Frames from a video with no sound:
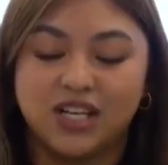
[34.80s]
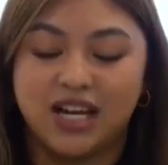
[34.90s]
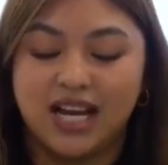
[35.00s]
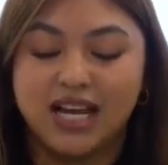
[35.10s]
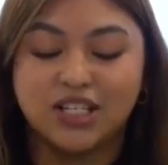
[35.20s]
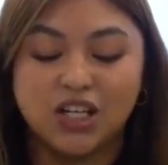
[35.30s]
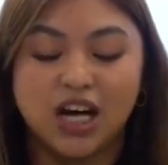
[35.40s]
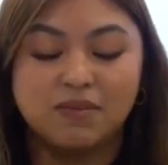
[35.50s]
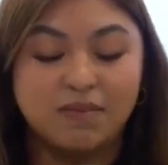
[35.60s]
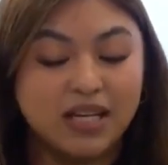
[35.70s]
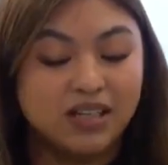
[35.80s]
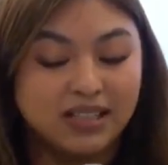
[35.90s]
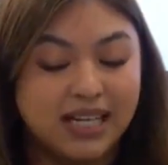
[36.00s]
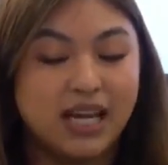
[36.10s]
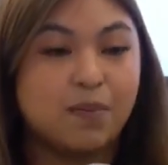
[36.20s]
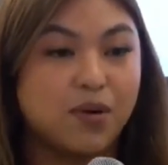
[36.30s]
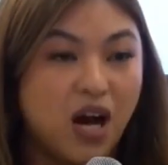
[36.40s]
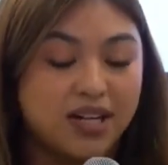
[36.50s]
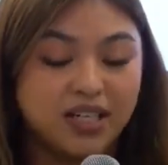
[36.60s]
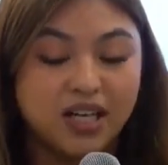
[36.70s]
Is not merely a
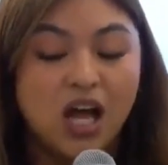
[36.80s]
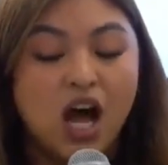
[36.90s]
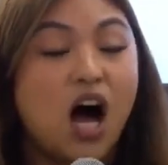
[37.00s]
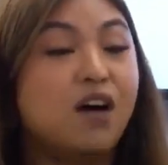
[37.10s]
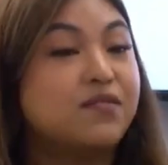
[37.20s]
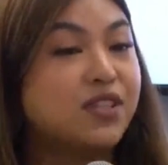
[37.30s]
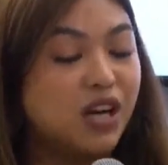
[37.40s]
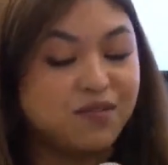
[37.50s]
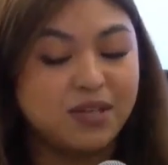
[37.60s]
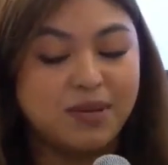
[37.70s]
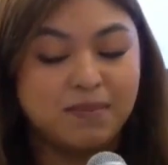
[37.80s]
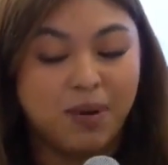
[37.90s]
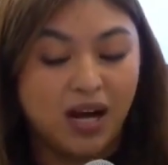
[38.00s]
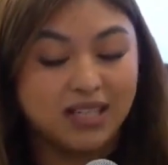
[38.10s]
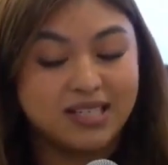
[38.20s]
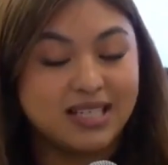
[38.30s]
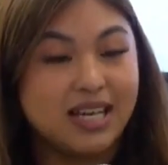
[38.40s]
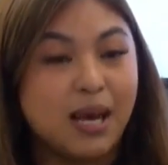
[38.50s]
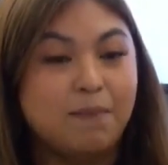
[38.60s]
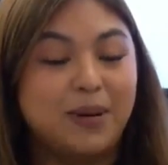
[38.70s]
product of government
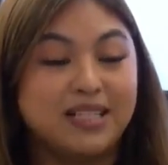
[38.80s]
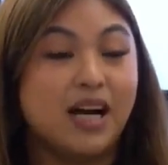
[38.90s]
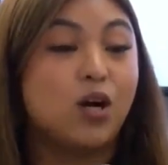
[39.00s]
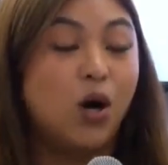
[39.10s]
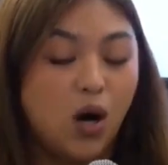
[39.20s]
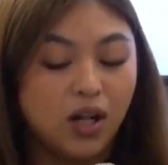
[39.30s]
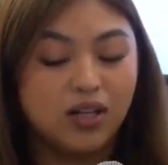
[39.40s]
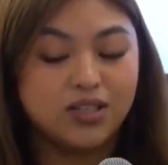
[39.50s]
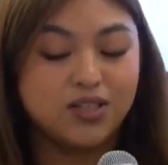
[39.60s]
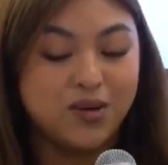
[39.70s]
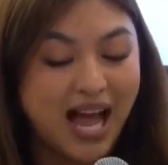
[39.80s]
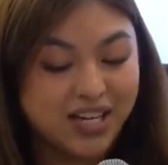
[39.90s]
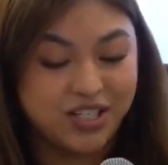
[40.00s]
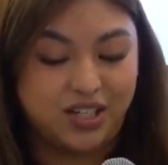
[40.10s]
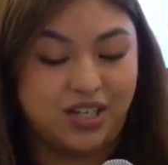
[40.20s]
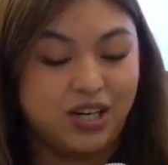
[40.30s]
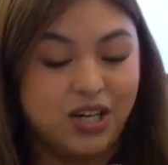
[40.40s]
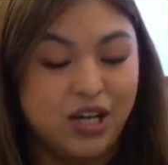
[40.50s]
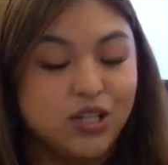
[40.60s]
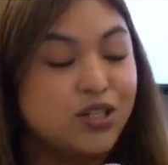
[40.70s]
policy, but a call to action
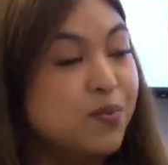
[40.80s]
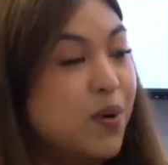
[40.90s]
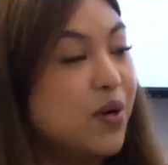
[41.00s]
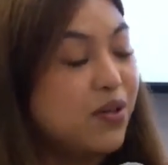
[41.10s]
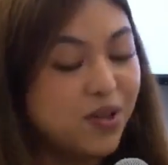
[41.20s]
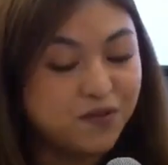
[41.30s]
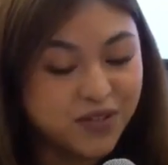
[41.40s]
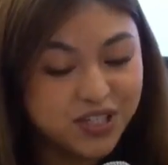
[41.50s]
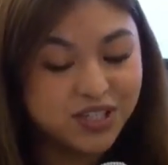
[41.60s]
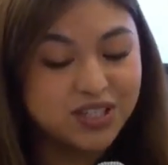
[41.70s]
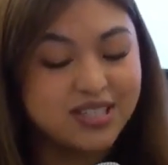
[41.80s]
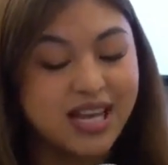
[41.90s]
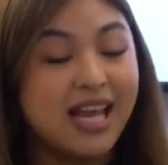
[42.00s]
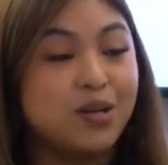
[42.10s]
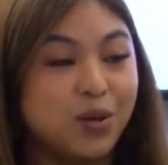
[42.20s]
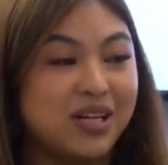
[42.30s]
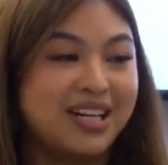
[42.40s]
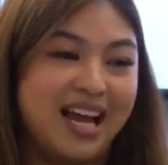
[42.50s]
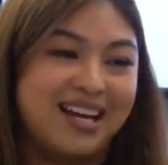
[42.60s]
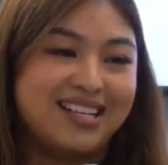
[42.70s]
to both officials and
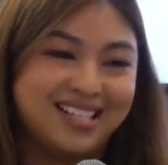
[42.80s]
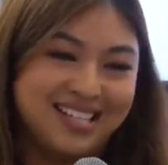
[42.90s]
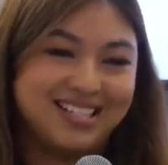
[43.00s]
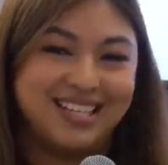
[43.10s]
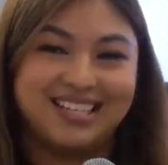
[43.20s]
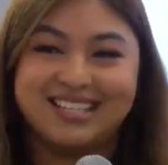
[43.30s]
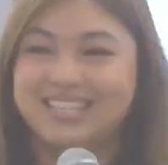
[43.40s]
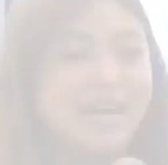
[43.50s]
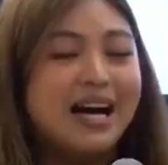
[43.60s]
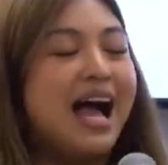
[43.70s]
ordinary citizens.